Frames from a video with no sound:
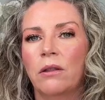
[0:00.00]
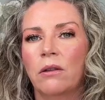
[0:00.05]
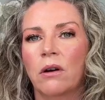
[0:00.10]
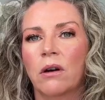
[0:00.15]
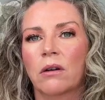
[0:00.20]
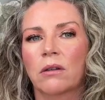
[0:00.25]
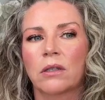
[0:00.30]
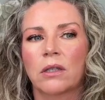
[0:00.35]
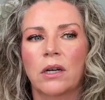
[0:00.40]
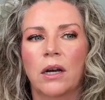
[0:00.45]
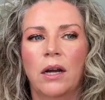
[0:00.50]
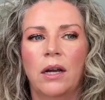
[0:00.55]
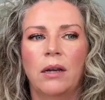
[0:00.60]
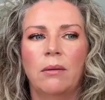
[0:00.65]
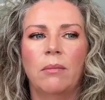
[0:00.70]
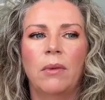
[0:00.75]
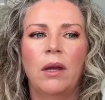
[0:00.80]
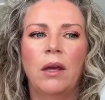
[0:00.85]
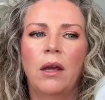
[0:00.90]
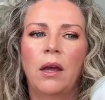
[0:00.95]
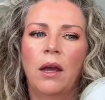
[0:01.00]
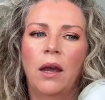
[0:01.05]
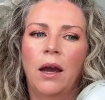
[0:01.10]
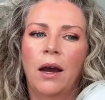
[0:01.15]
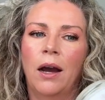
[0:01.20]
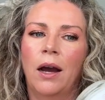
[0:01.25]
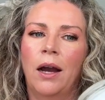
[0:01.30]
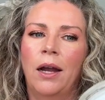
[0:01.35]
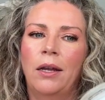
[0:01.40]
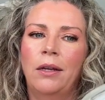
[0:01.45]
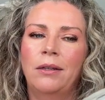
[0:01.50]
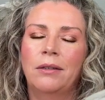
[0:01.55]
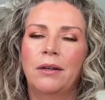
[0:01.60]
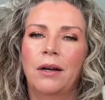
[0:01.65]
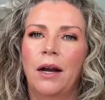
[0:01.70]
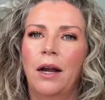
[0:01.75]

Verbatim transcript: long time. I